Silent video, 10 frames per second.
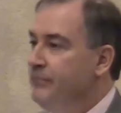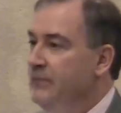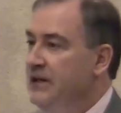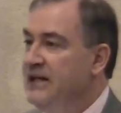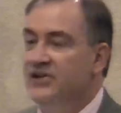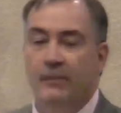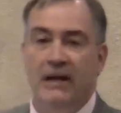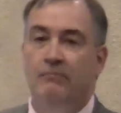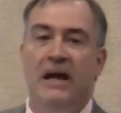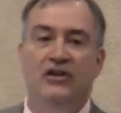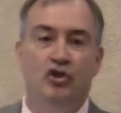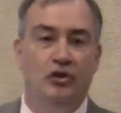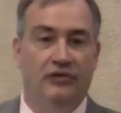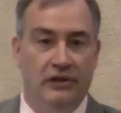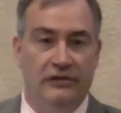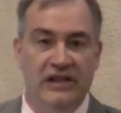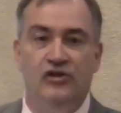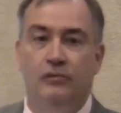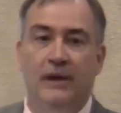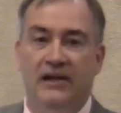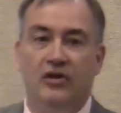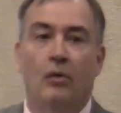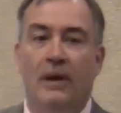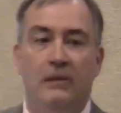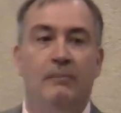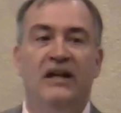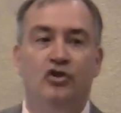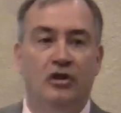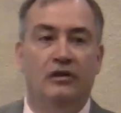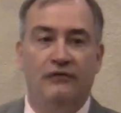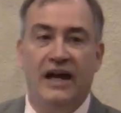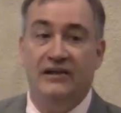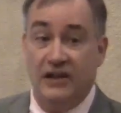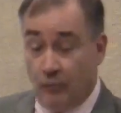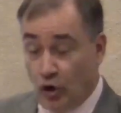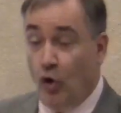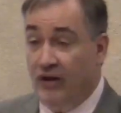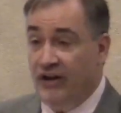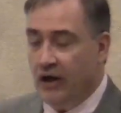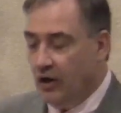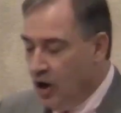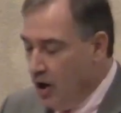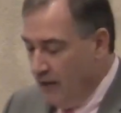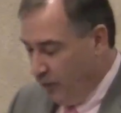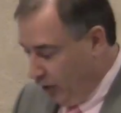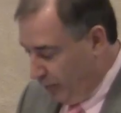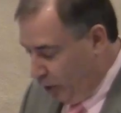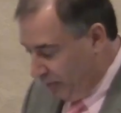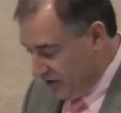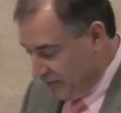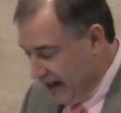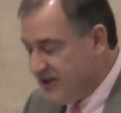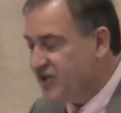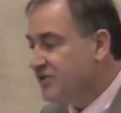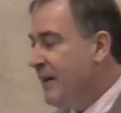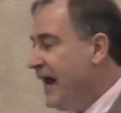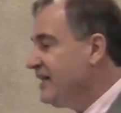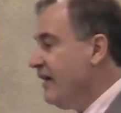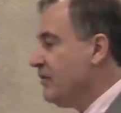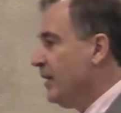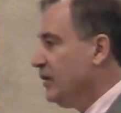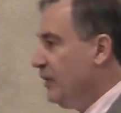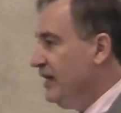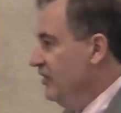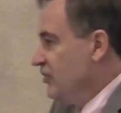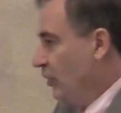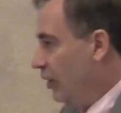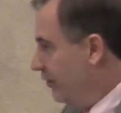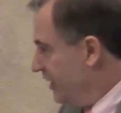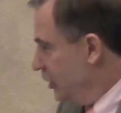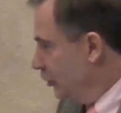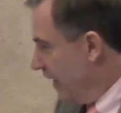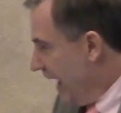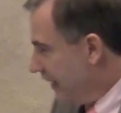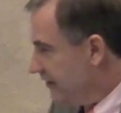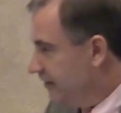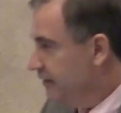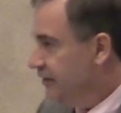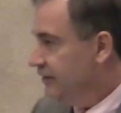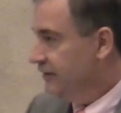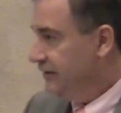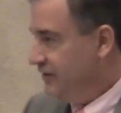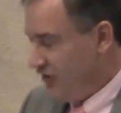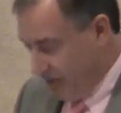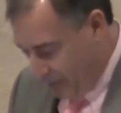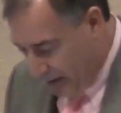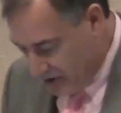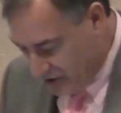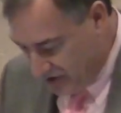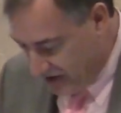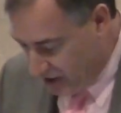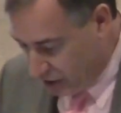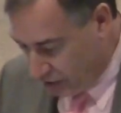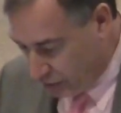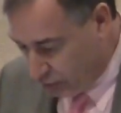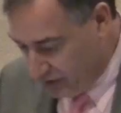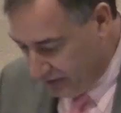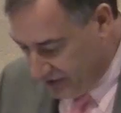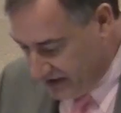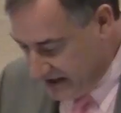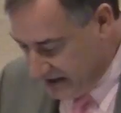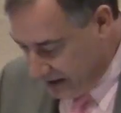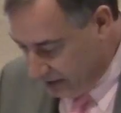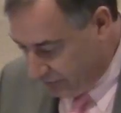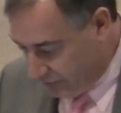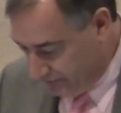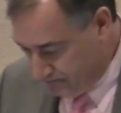He doesn't make mention, these 2 men don't make mention of the fact that they were going there for a purpose. But I suspect everybody reading the story already knew that, so they probably just didn't include the details.